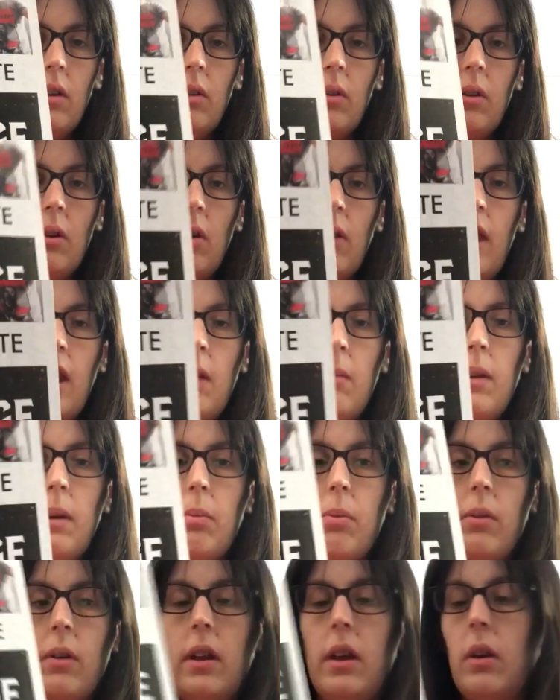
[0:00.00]
so that'll be
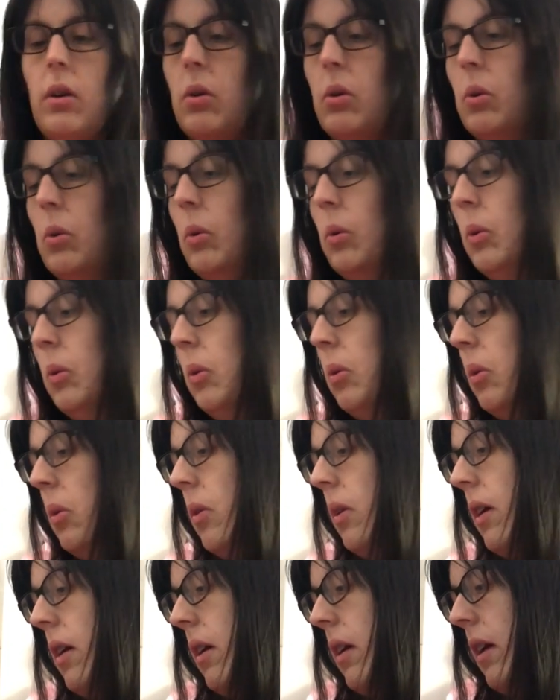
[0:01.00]
pretty
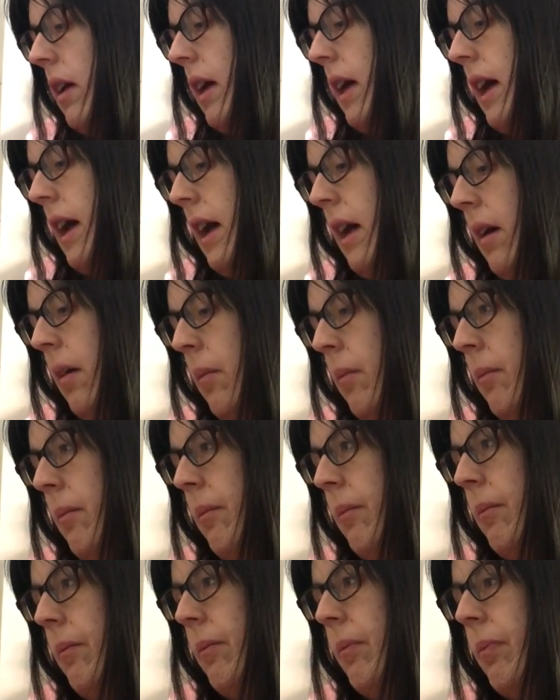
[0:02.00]
cool.
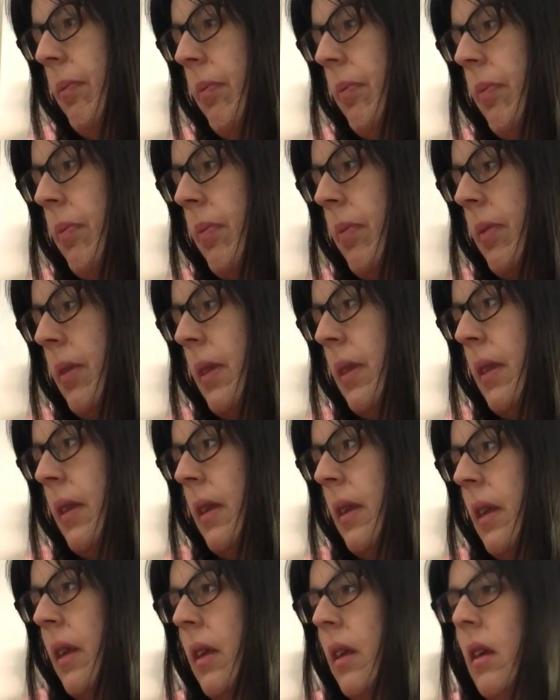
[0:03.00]
I'm
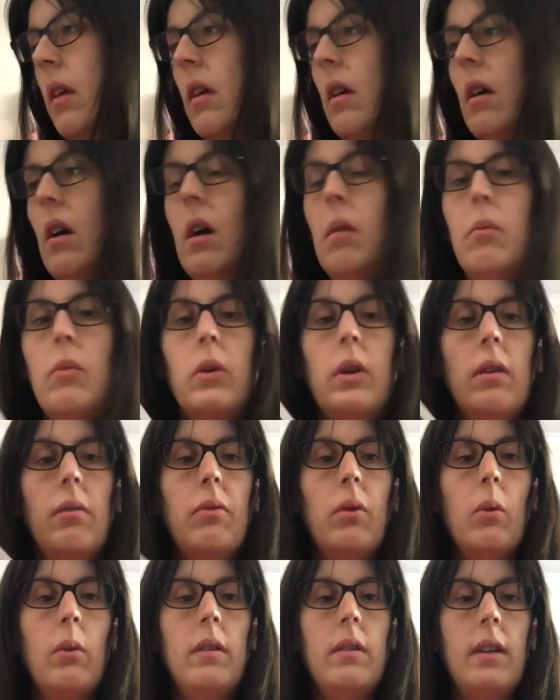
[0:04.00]
looking
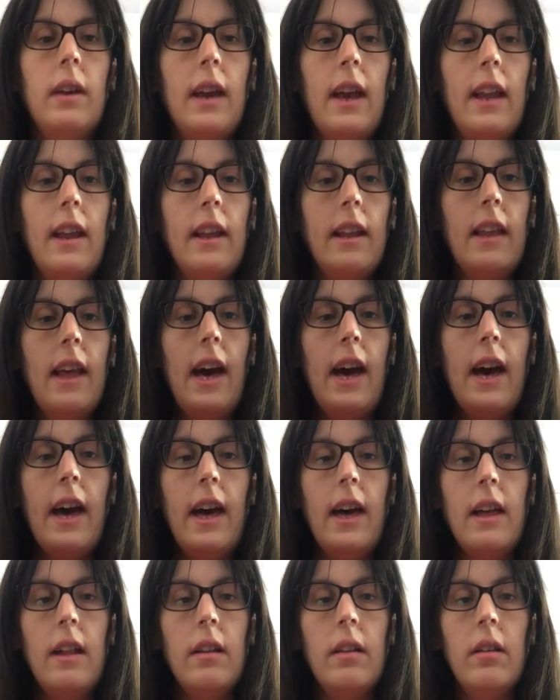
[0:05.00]
forward to getting
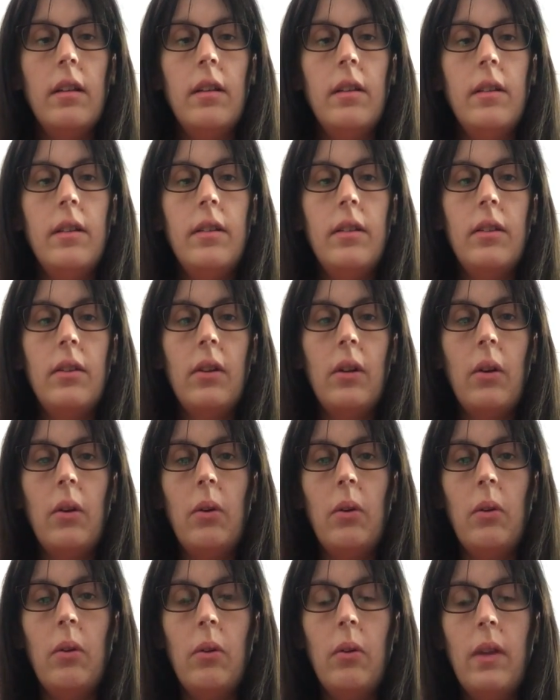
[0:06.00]
that, and
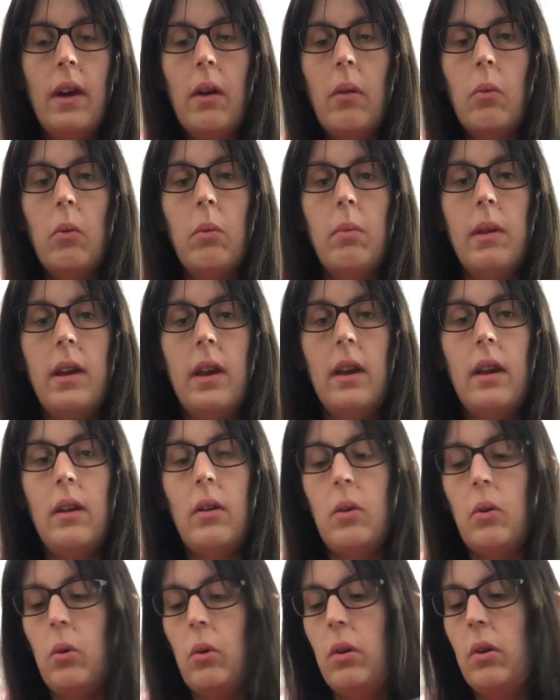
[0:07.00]
so that will be
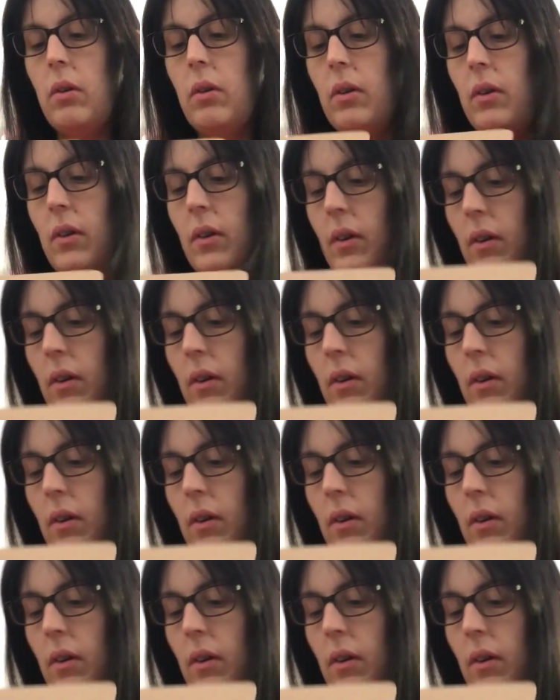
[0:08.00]
good.